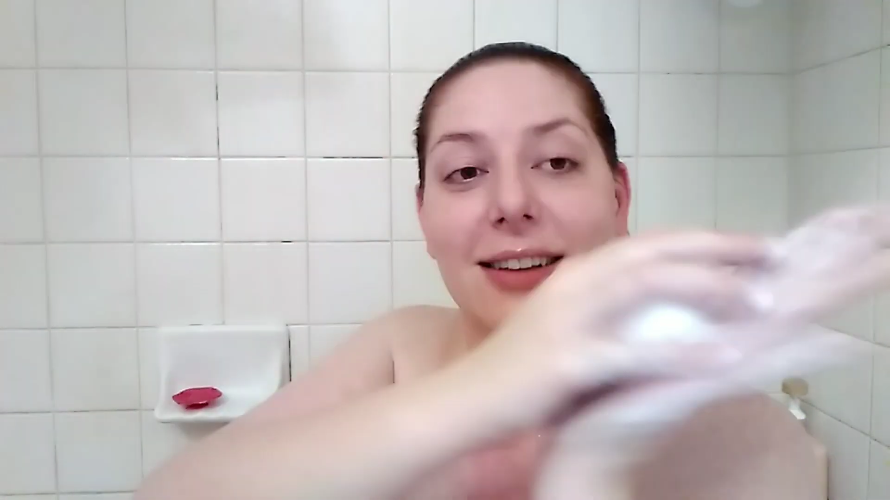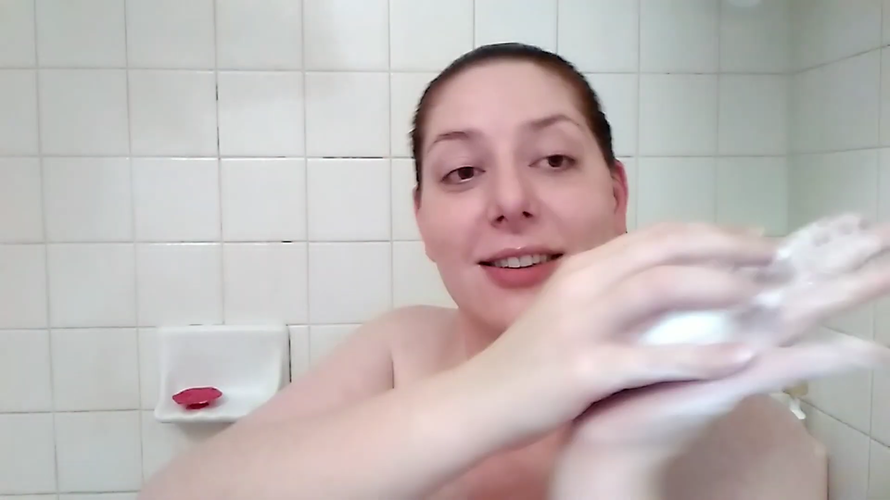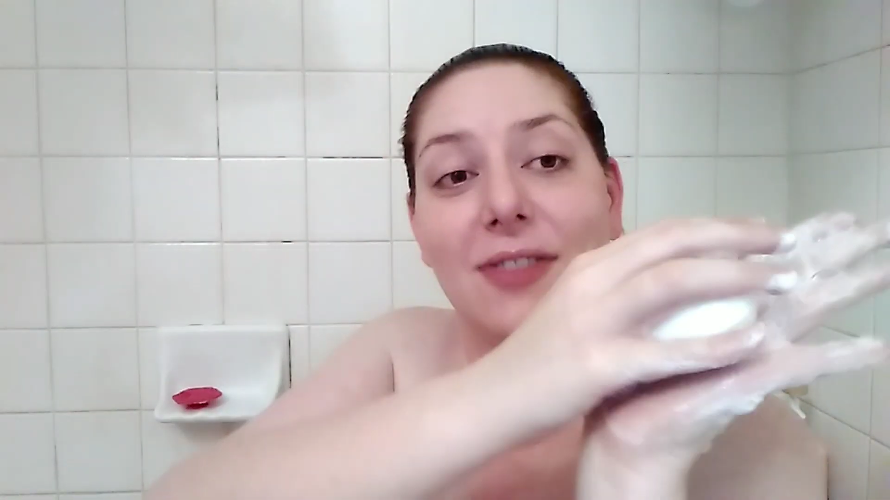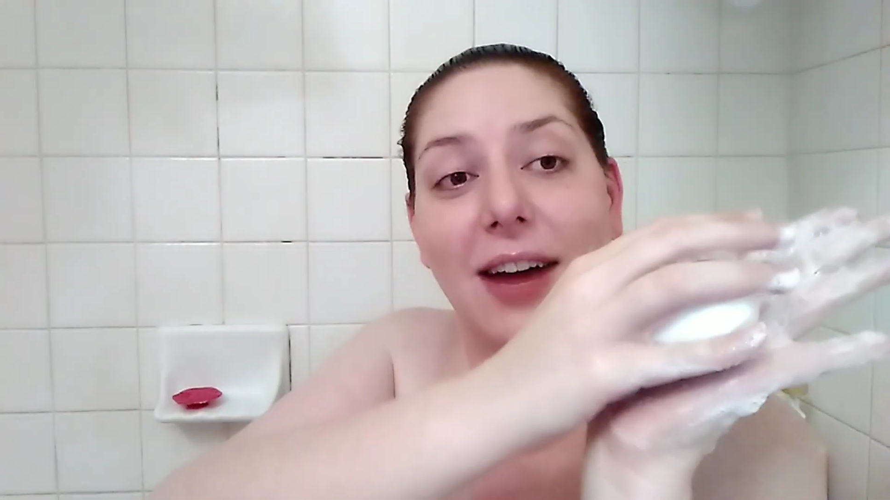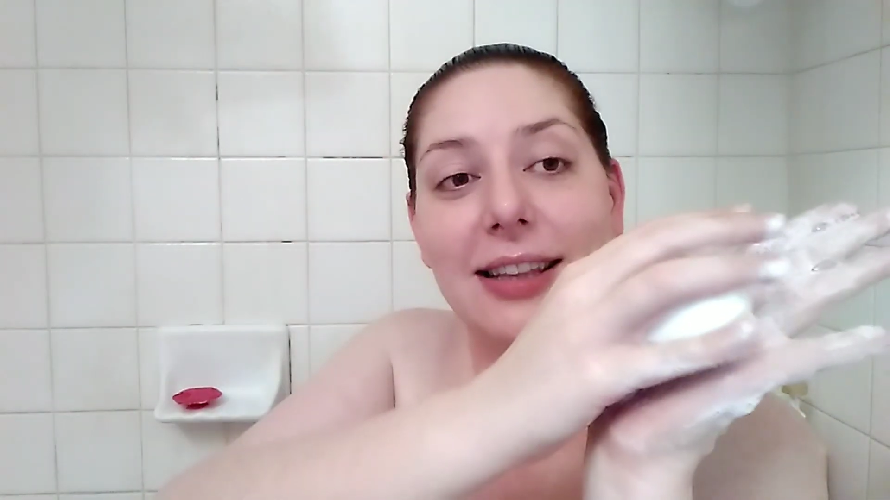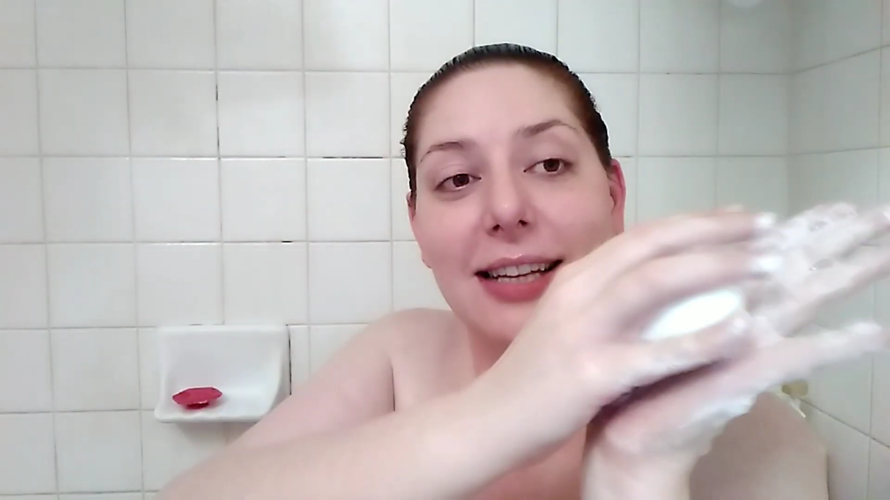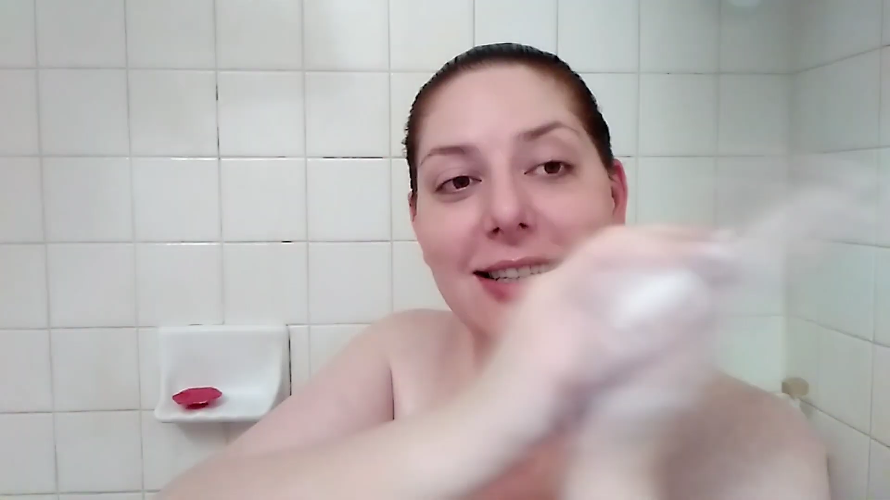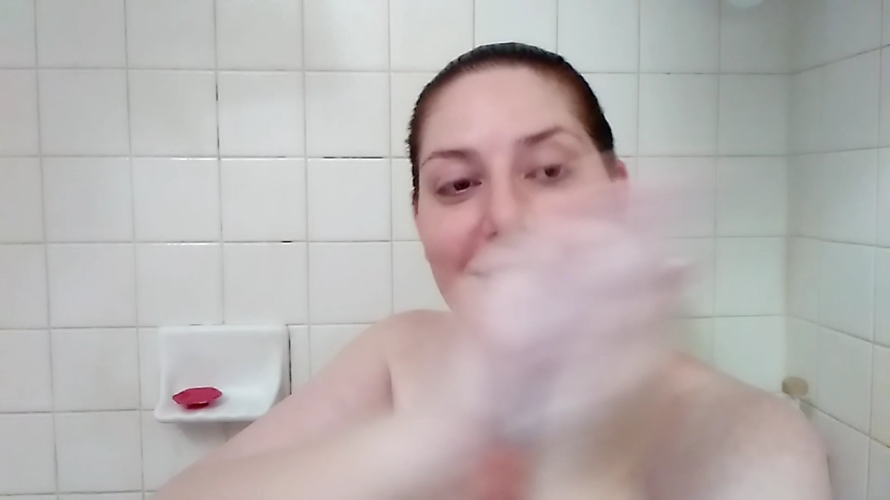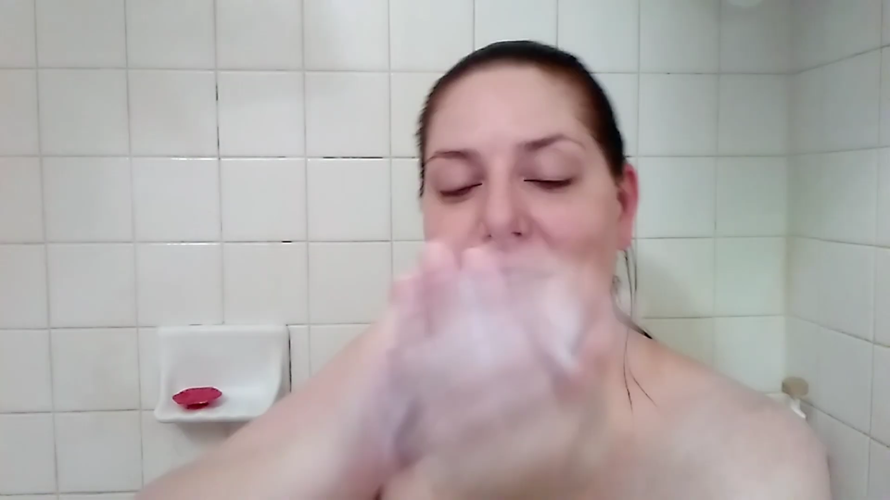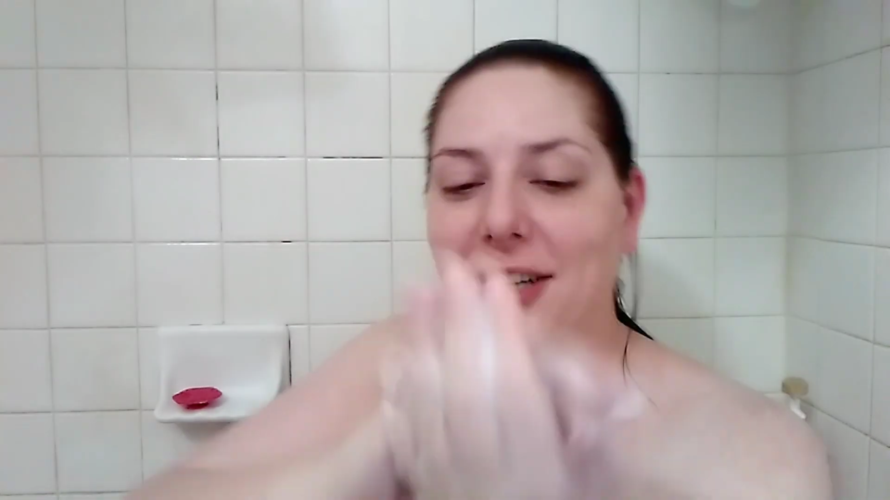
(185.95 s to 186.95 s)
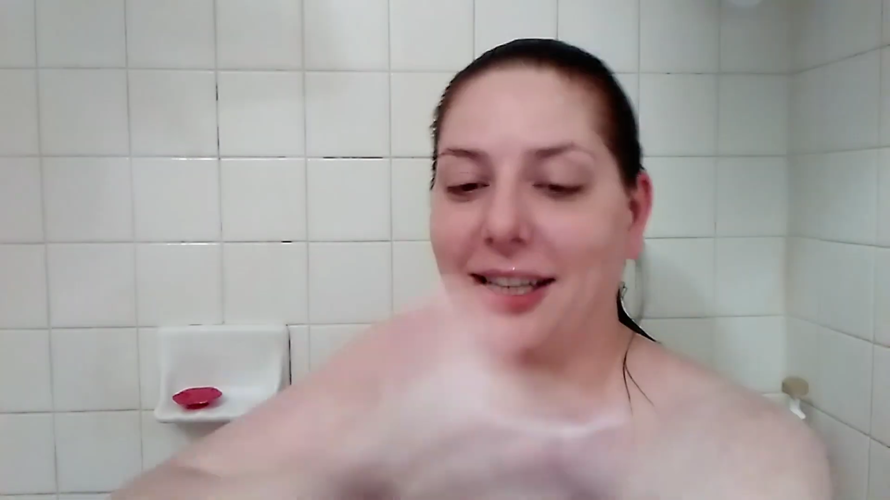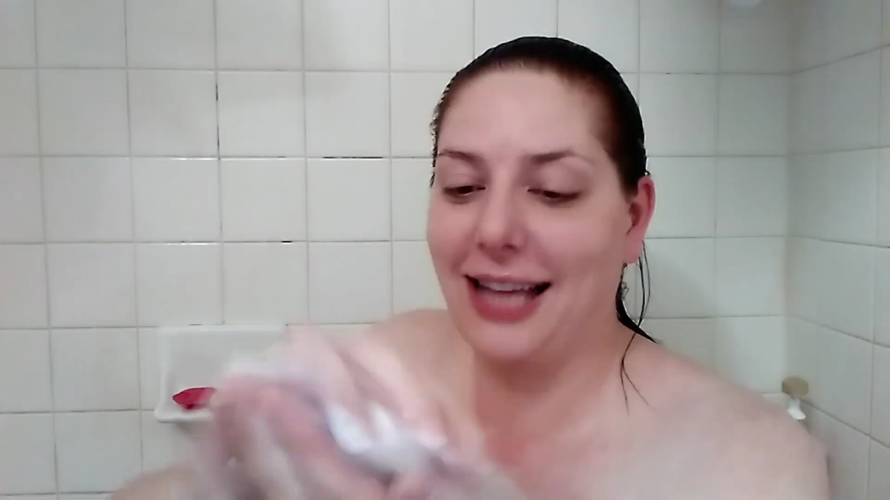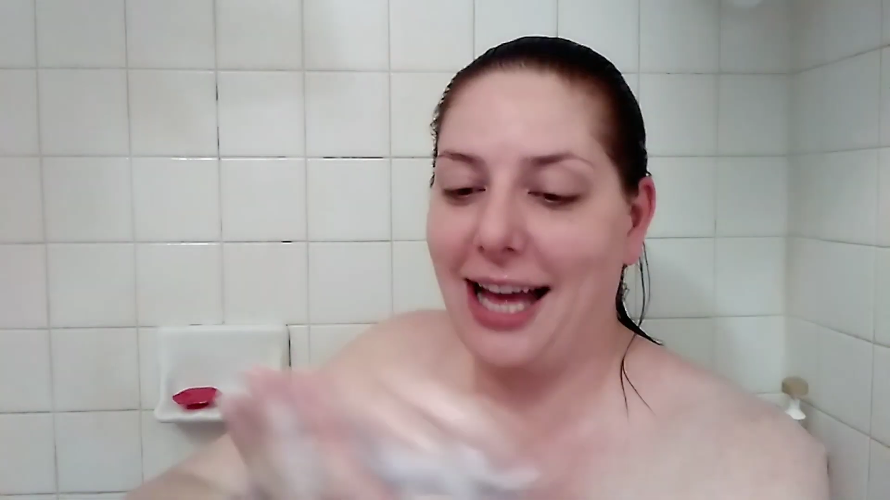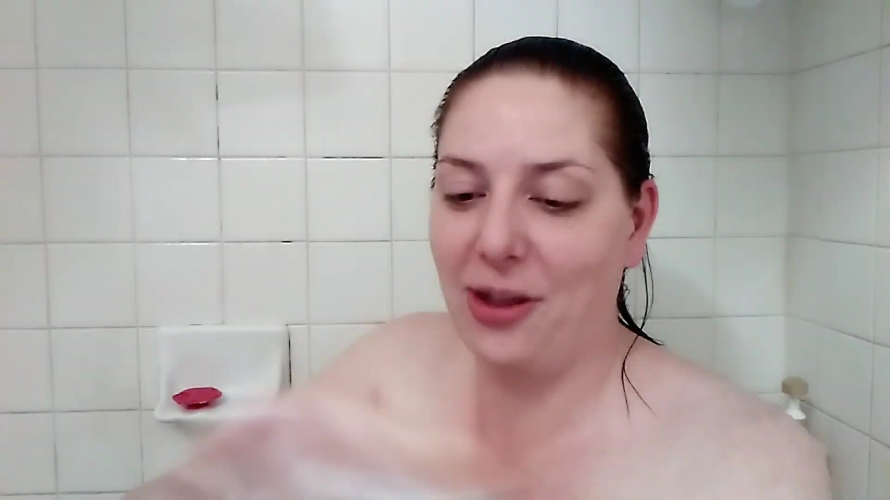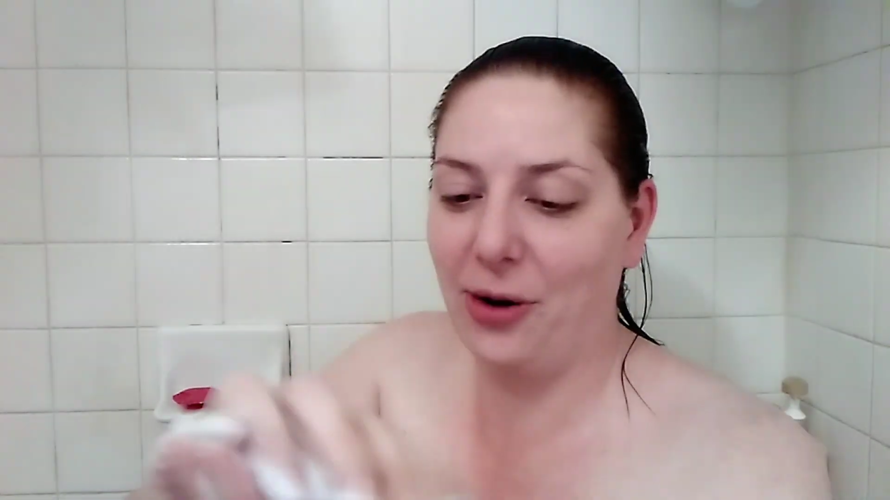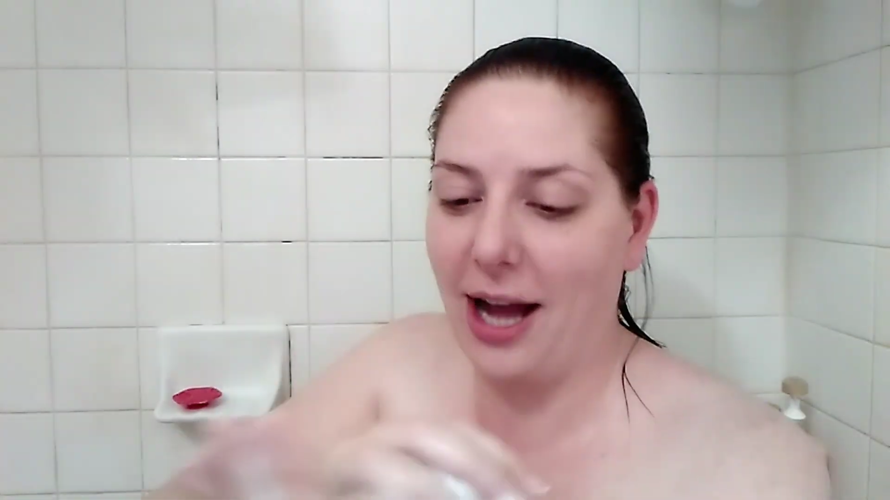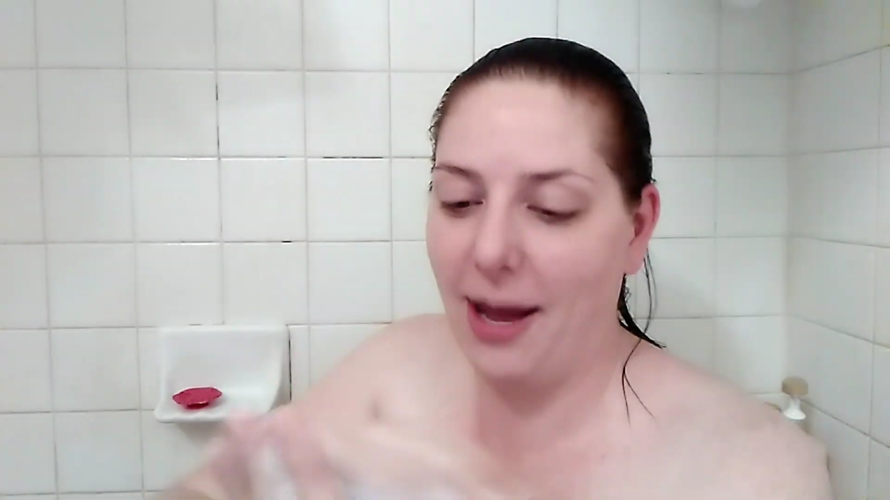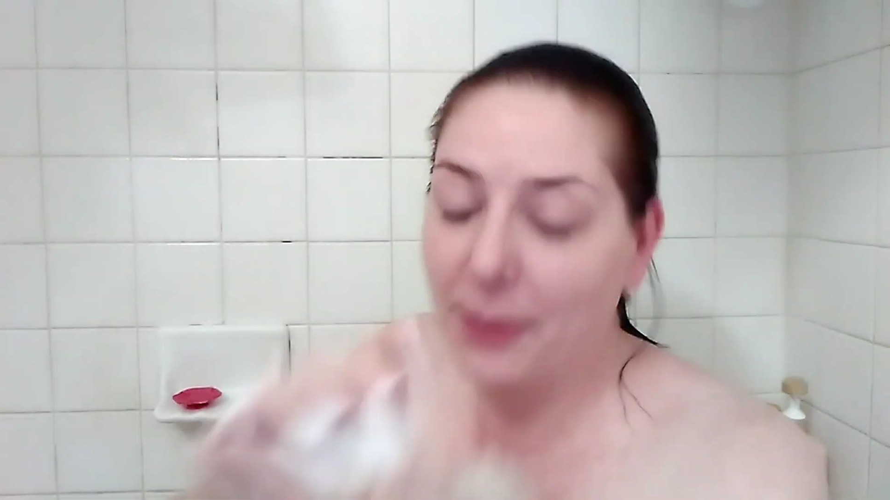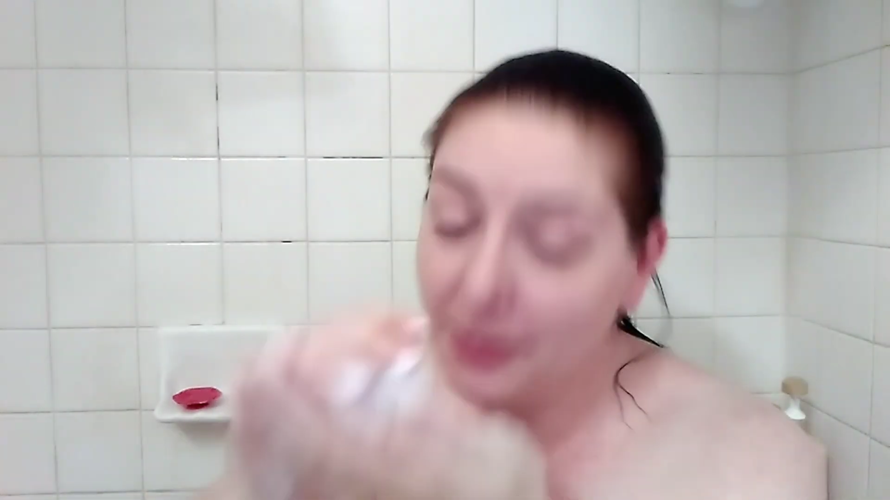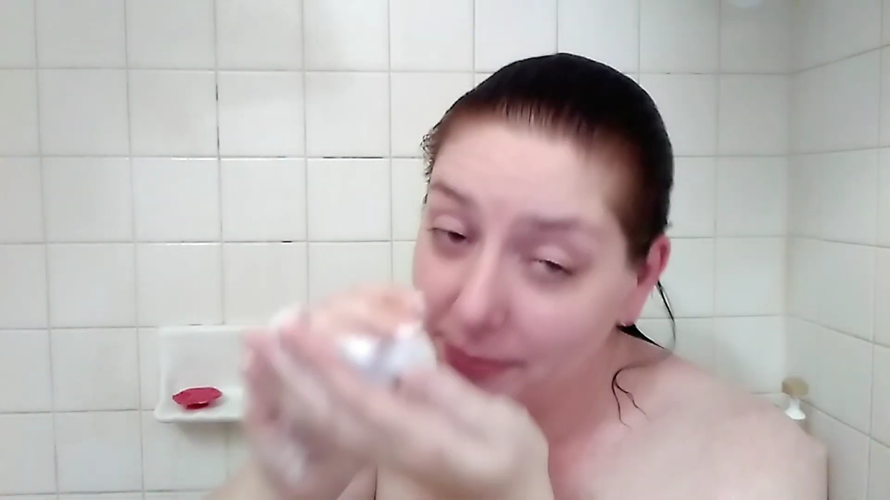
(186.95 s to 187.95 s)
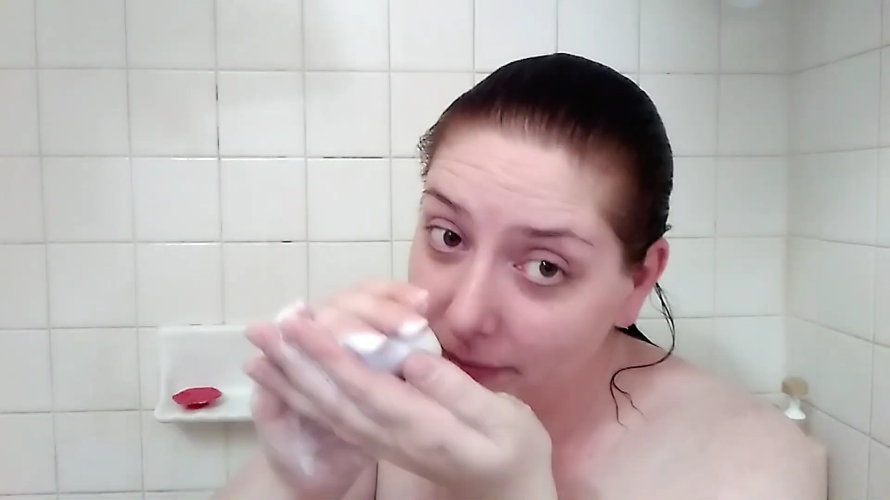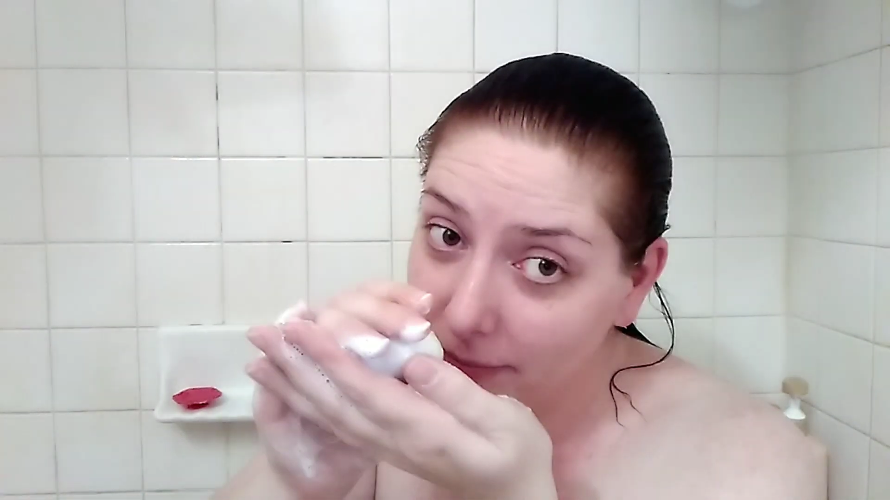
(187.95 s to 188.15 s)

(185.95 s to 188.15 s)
It's finally starting to lather up.